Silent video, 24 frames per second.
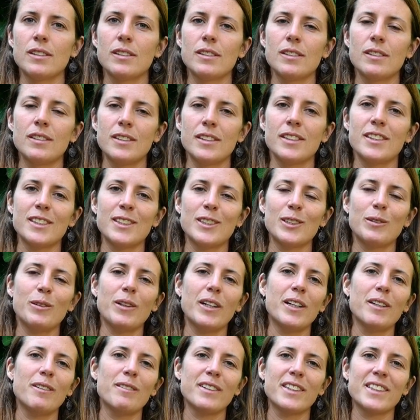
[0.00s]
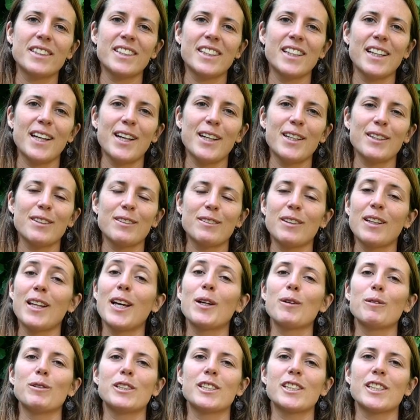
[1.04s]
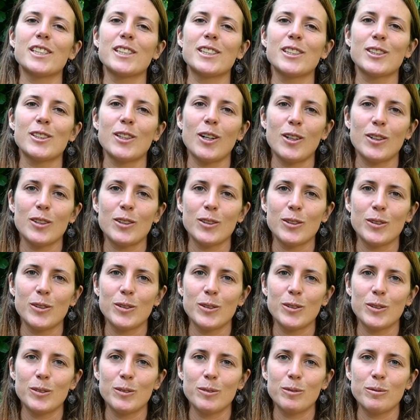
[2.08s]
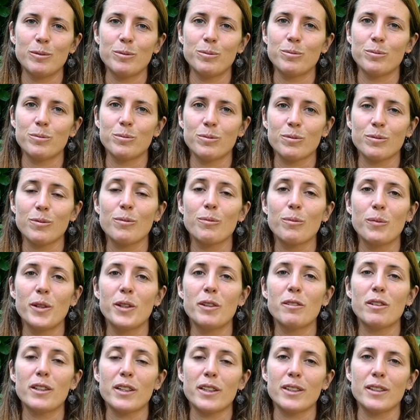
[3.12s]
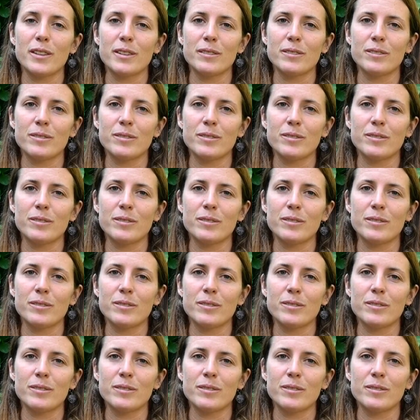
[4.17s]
This is the way written language can start to be written.